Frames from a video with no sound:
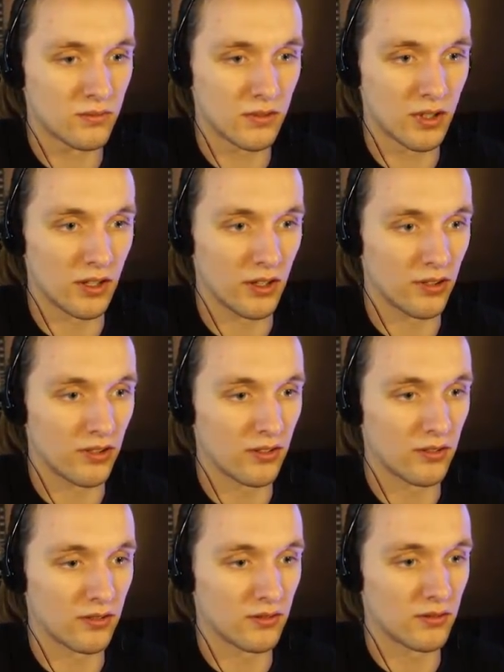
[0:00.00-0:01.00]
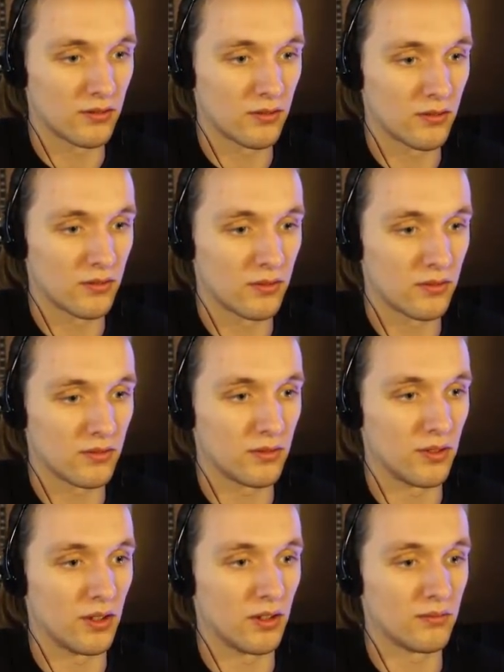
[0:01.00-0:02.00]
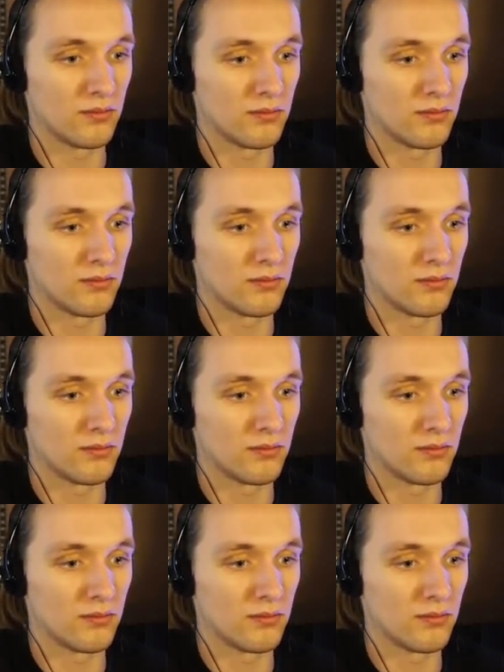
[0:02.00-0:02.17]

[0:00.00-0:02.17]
Here it is. No.